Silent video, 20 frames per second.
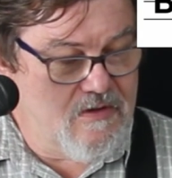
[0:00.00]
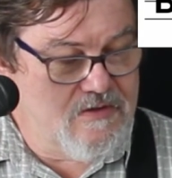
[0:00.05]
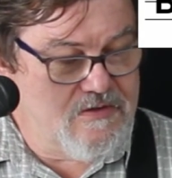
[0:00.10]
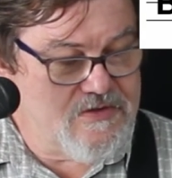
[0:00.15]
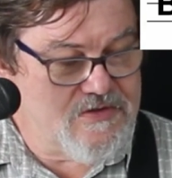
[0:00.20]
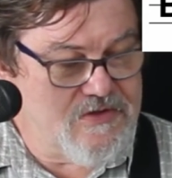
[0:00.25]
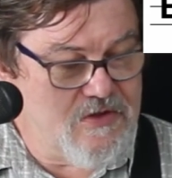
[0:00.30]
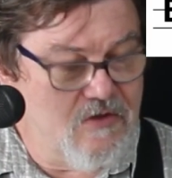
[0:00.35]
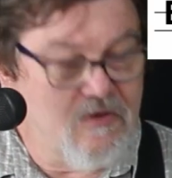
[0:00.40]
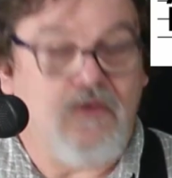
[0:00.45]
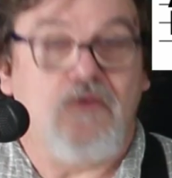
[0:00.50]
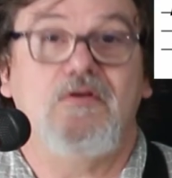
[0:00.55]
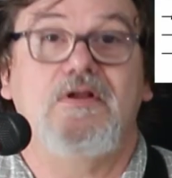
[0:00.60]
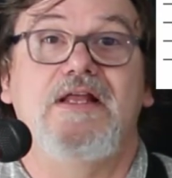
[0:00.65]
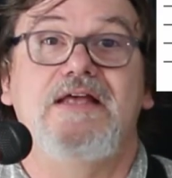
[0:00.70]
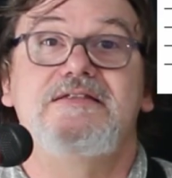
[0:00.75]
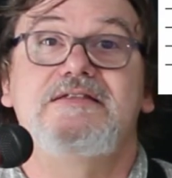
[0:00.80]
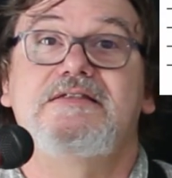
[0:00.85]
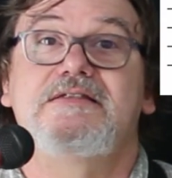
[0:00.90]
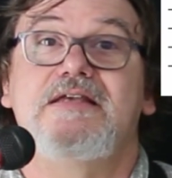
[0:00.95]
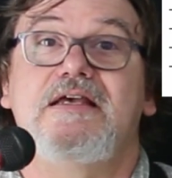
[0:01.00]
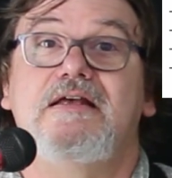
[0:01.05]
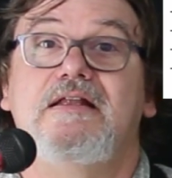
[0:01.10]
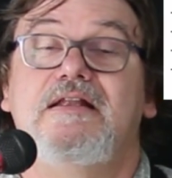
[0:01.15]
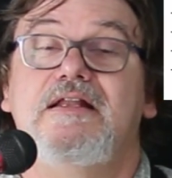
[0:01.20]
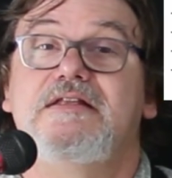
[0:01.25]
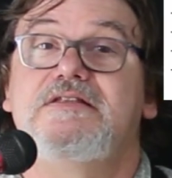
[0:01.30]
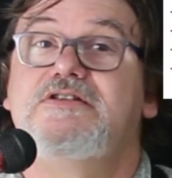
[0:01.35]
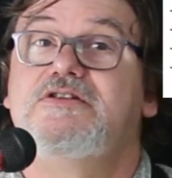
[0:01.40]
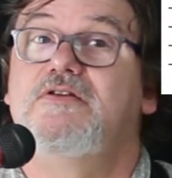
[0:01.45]
So let's
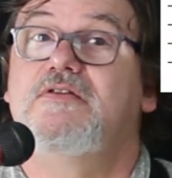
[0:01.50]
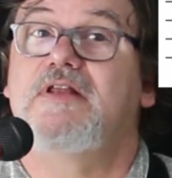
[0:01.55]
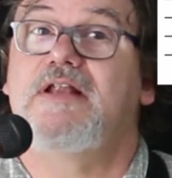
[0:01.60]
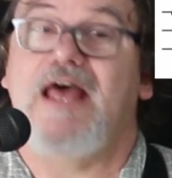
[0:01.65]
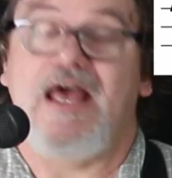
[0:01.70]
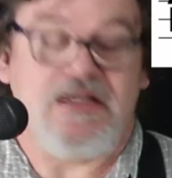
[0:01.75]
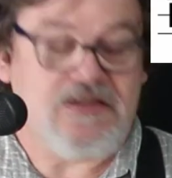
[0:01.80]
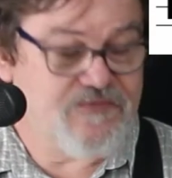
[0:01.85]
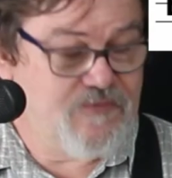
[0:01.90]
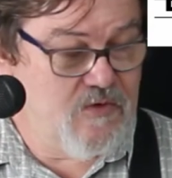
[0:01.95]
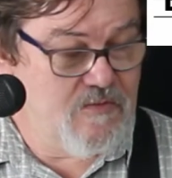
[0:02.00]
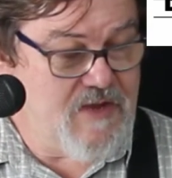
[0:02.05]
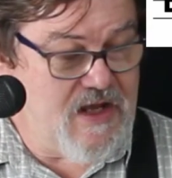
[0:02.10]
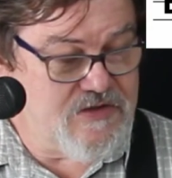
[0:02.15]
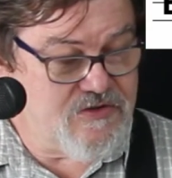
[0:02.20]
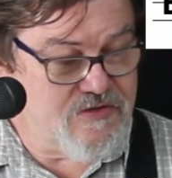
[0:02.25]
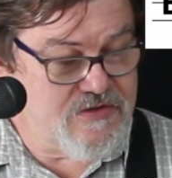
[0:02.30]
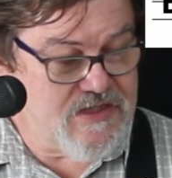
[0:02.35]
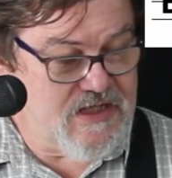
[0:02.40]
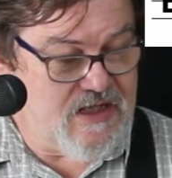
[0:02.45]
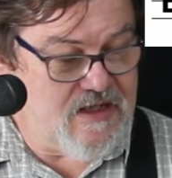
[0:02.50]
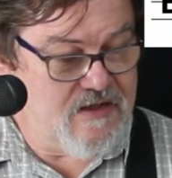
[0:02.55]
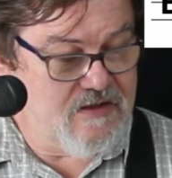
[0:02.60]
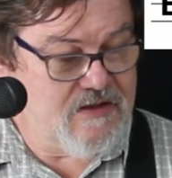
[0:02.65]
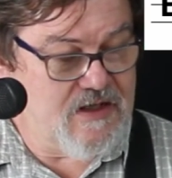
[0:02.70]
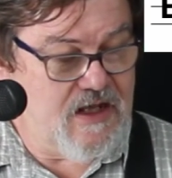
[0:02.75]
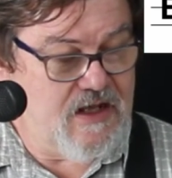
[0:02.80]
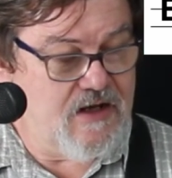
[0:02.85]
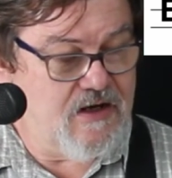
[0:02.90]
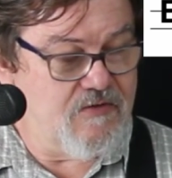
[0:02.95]
do the last 4 majors again.
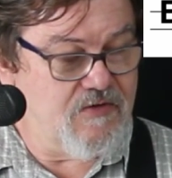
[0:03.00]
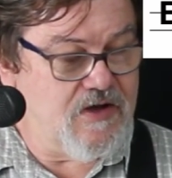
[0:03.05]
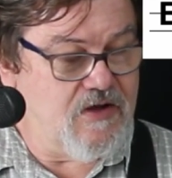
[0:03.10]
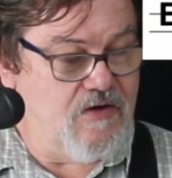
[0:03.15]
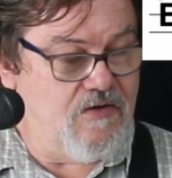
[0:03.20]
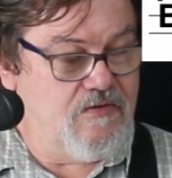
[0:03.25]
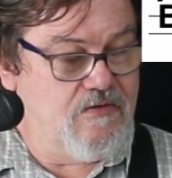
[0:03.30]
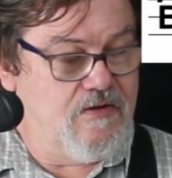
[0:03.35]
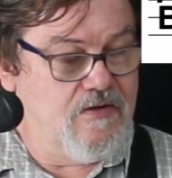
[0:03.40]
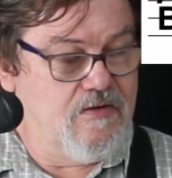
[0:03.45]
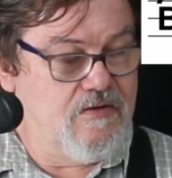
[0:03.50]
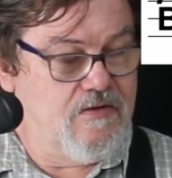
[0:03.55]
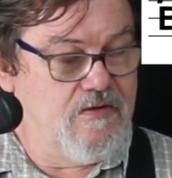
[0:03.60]
Okay, here we go.